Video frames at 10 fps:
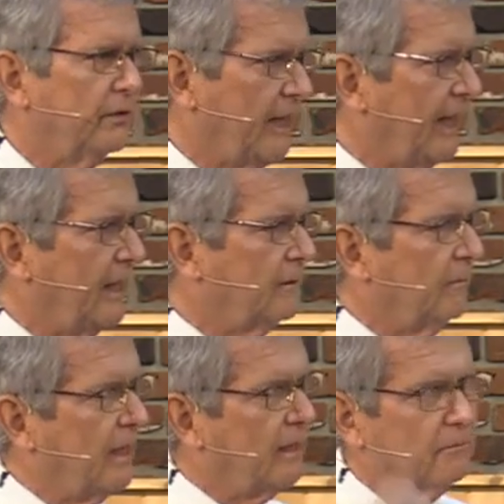that,
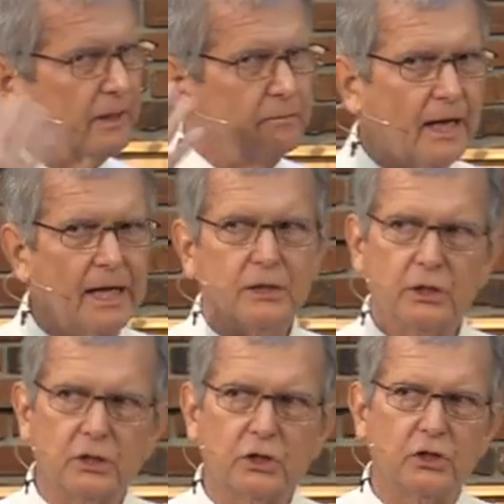my, my mind
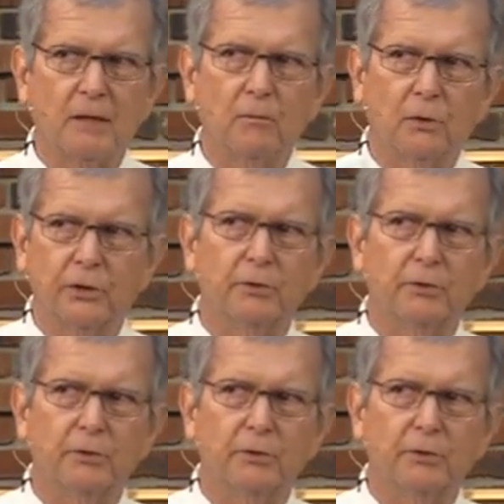just stumbled